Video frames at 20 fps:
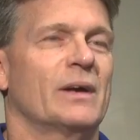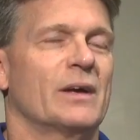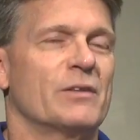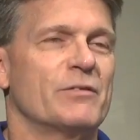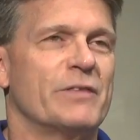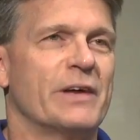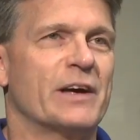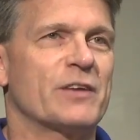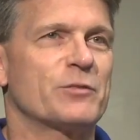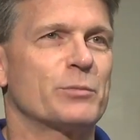
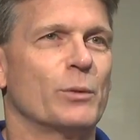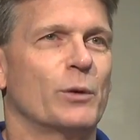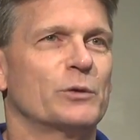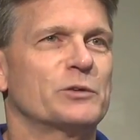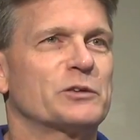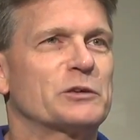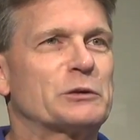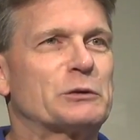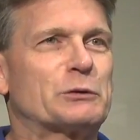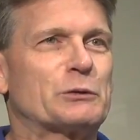Advanced
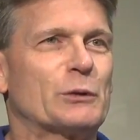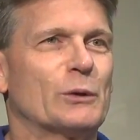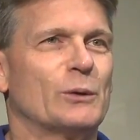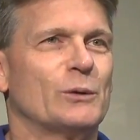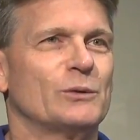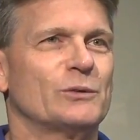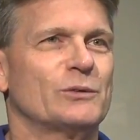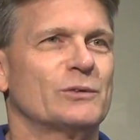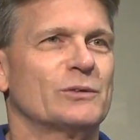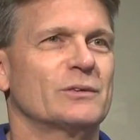Motion
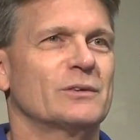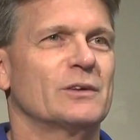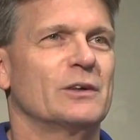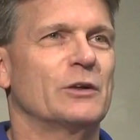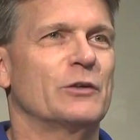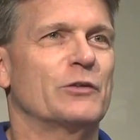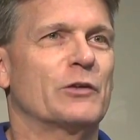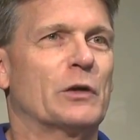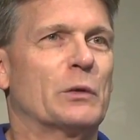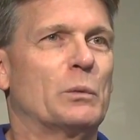Controls
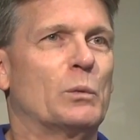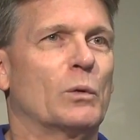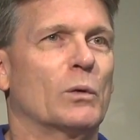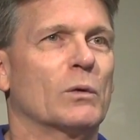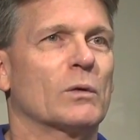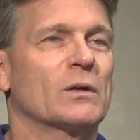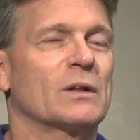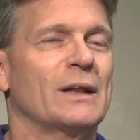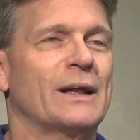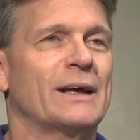is a
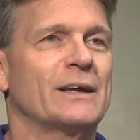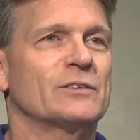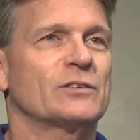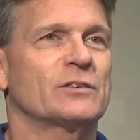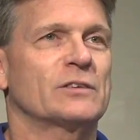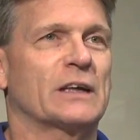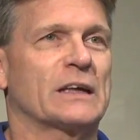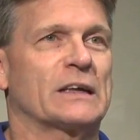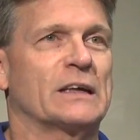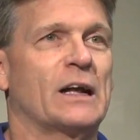world-class
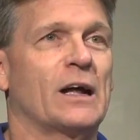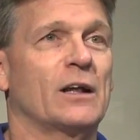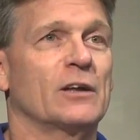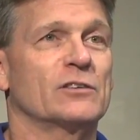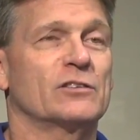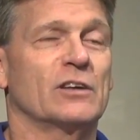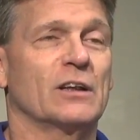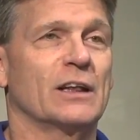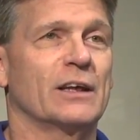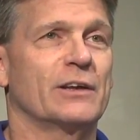
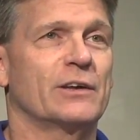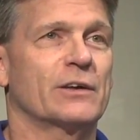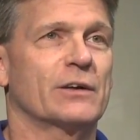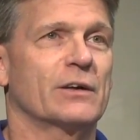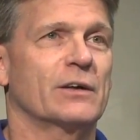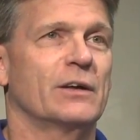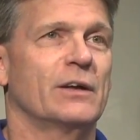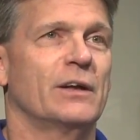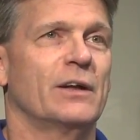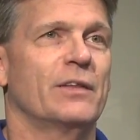technology leader
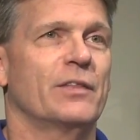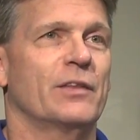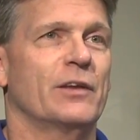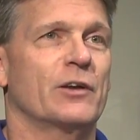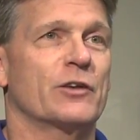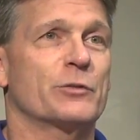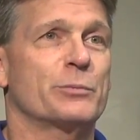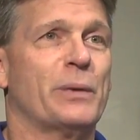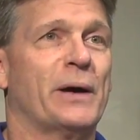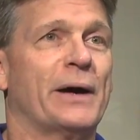that
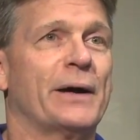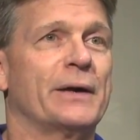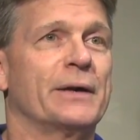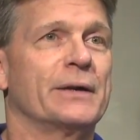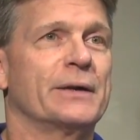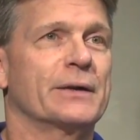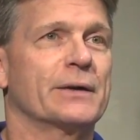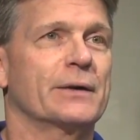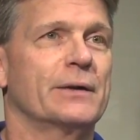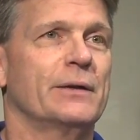has
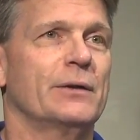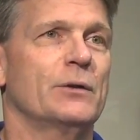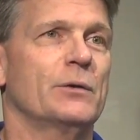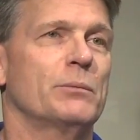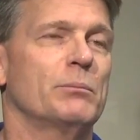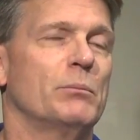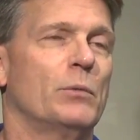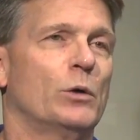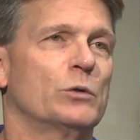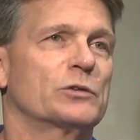pioneered
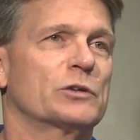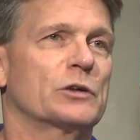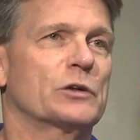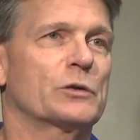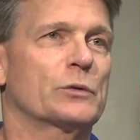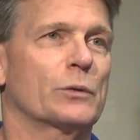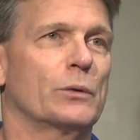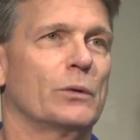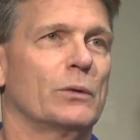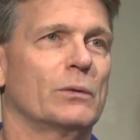motion
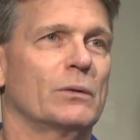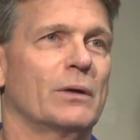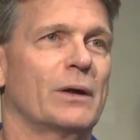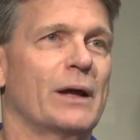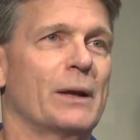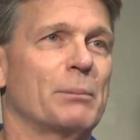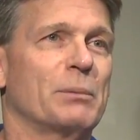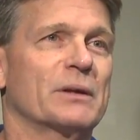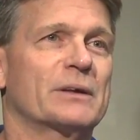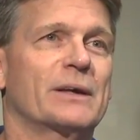control
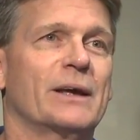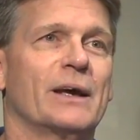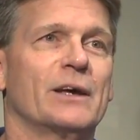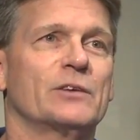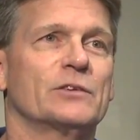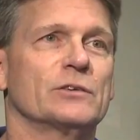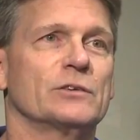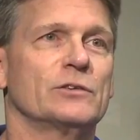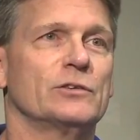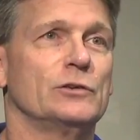
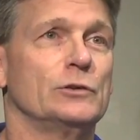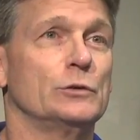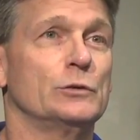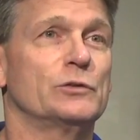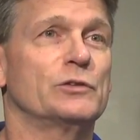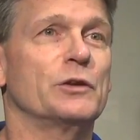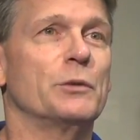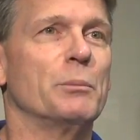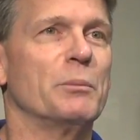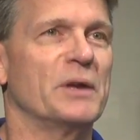applications
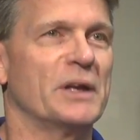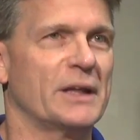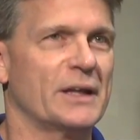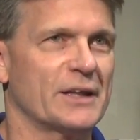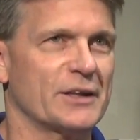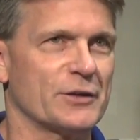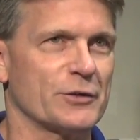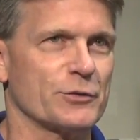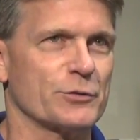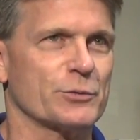used in many
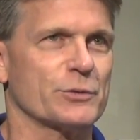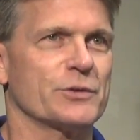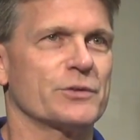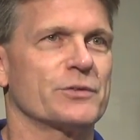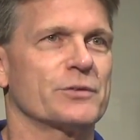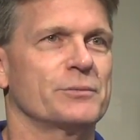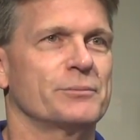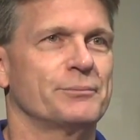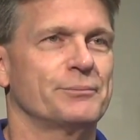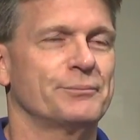industries.